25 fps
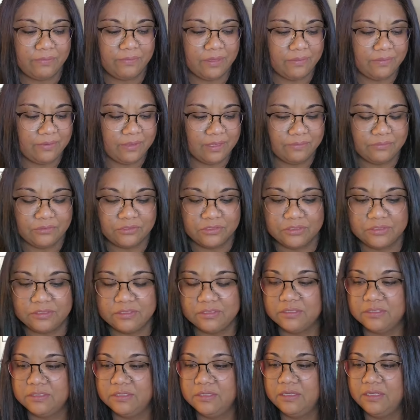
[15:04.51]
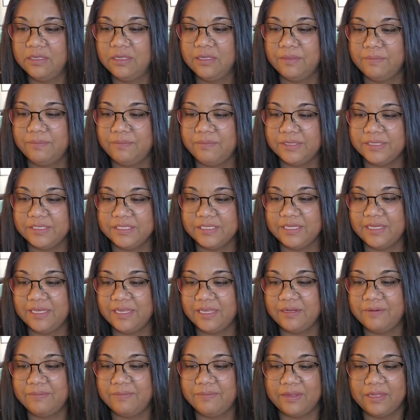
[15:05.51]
Maybe I'm just missing it.